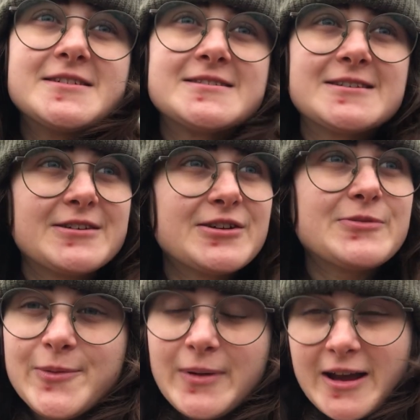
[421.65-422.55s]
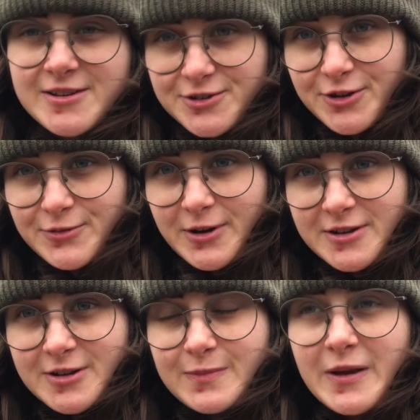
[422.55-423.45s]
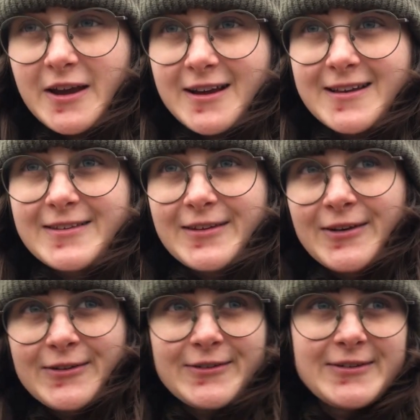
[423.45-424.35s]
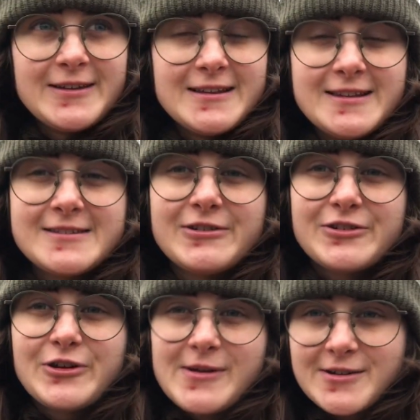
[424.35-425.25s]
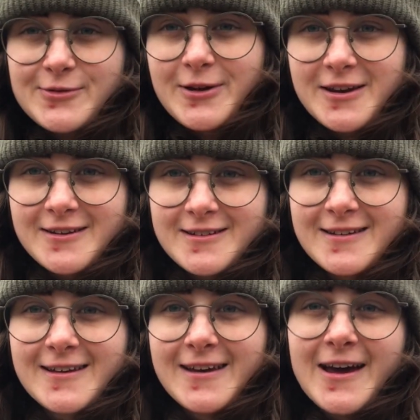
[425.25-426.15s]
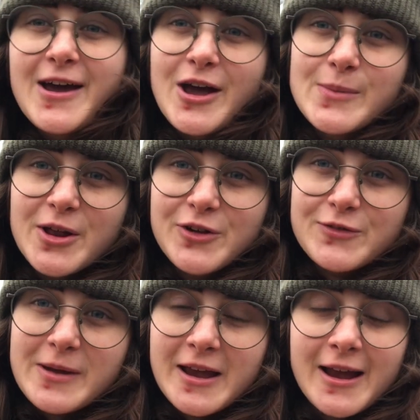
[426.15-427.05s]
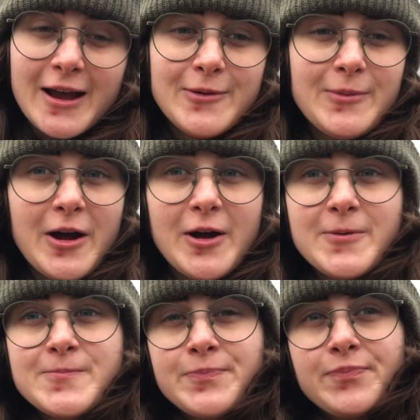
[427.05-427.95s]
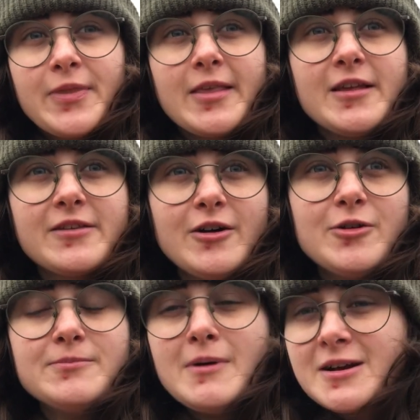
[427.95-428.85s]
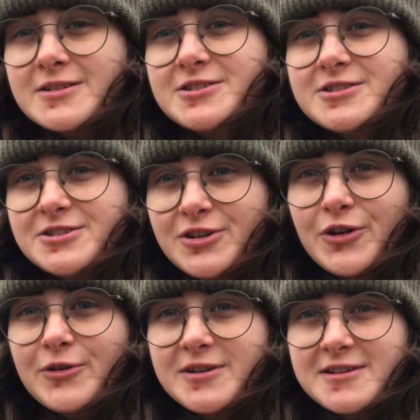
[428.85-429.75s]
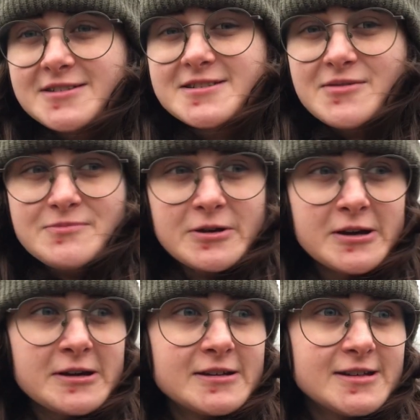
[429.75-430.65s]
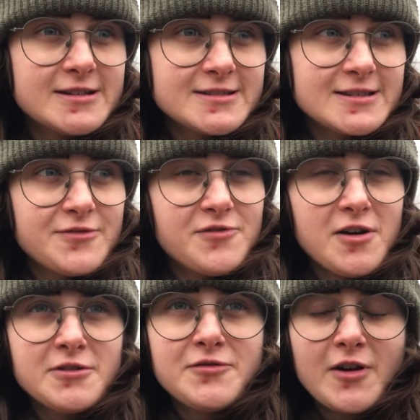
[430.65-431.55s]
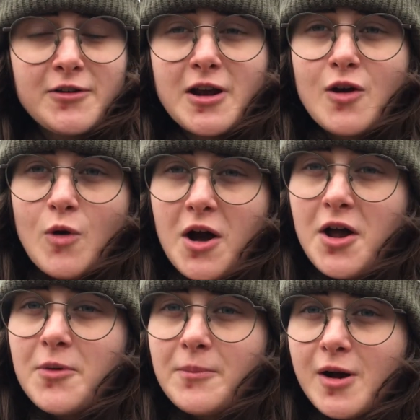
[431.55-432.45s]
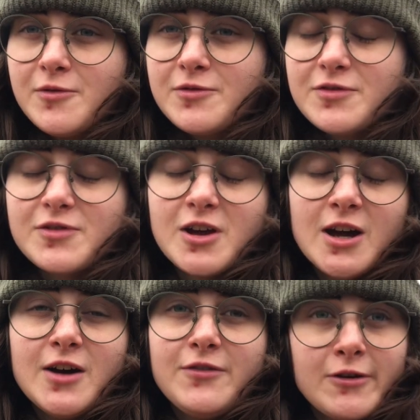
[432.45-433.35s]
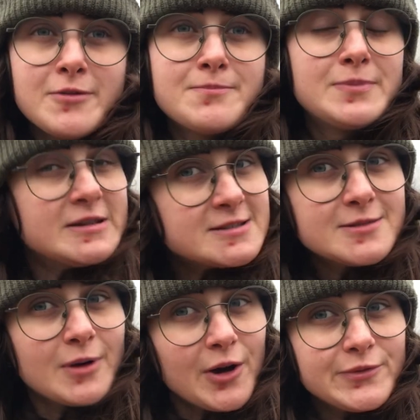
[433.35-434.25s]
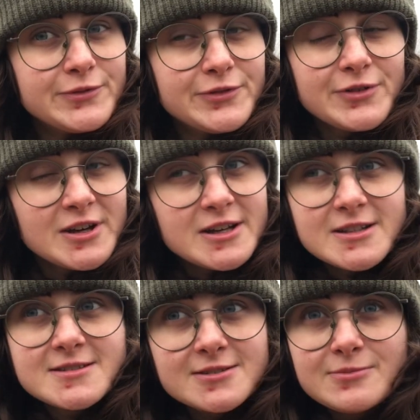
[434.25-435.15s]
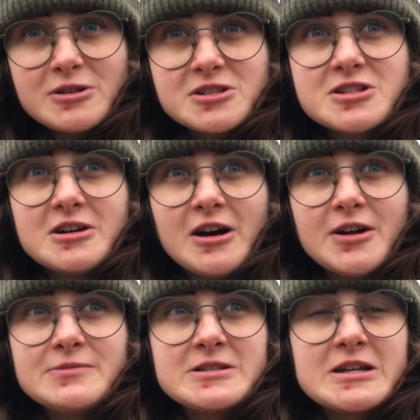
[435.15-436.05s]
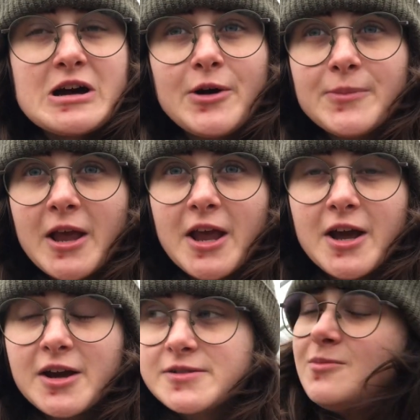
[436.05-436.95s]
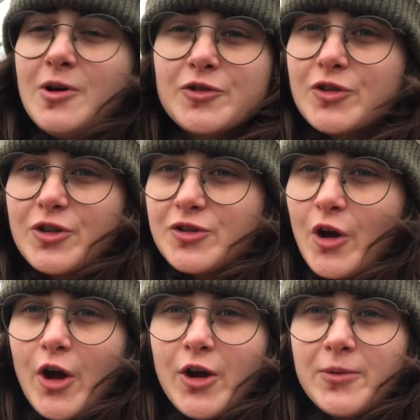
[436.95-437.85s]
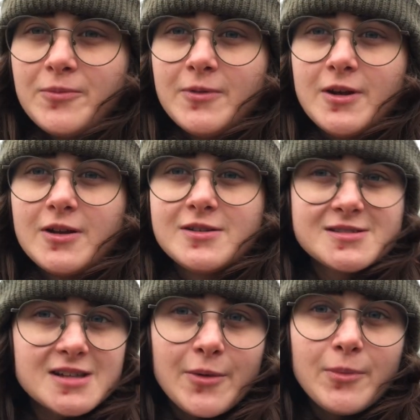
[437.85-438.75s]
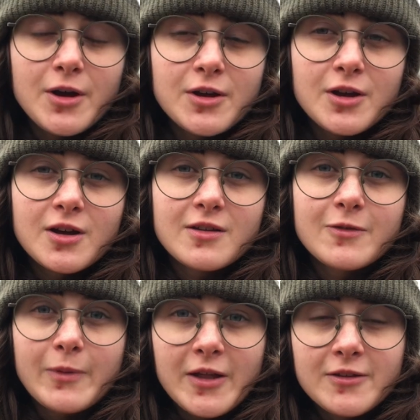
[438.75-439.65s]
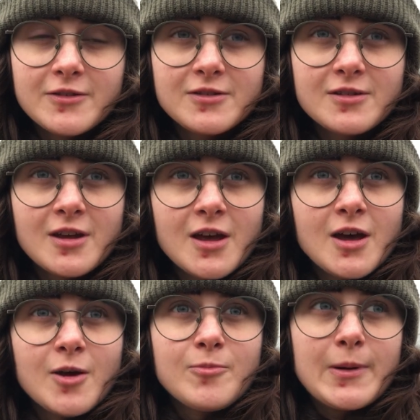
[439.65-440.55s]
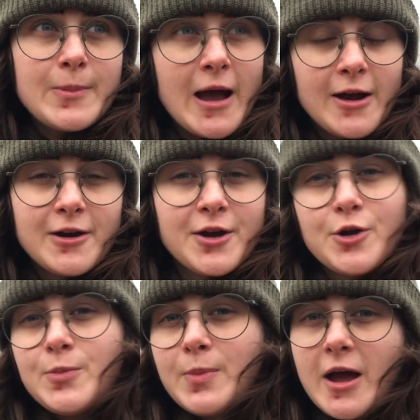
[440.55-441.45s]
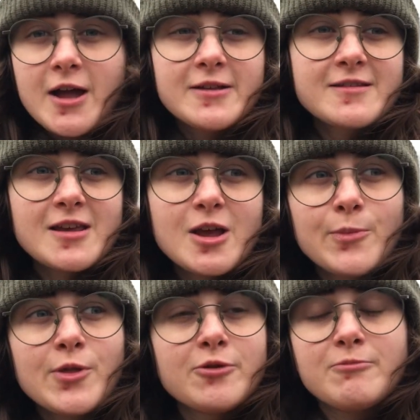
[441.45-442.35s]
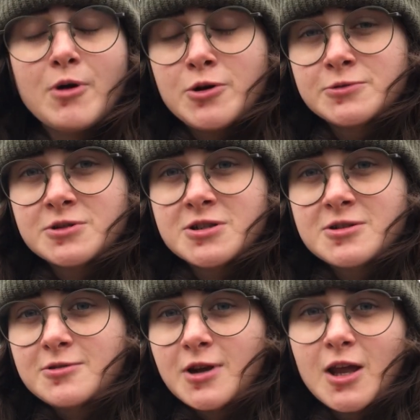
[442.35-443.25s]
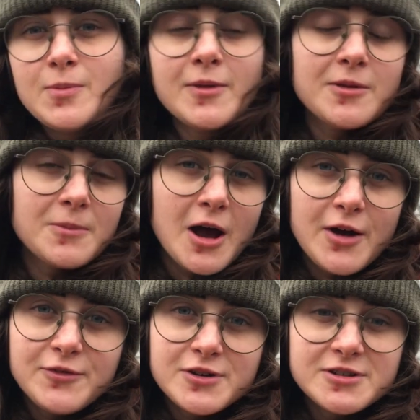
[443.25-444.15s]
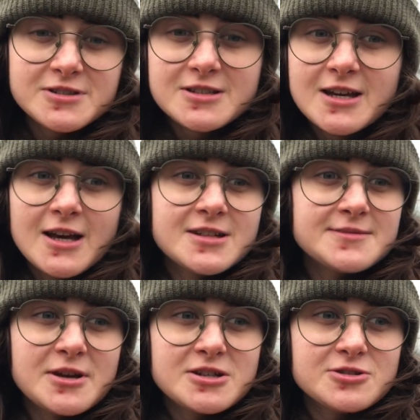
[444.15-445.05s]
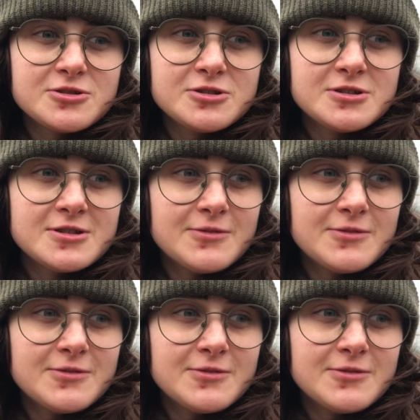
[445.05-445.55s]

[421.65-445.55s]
so I'm going to pick and choose when I speak so there's not too much wind coming over me. But there's not much to do in December. It's a very, very quiet month, very busy month. There's not much time to come here. Most of the time in December you're going to spend preparing your beds, keeping them mulched or keeping them covered to make sure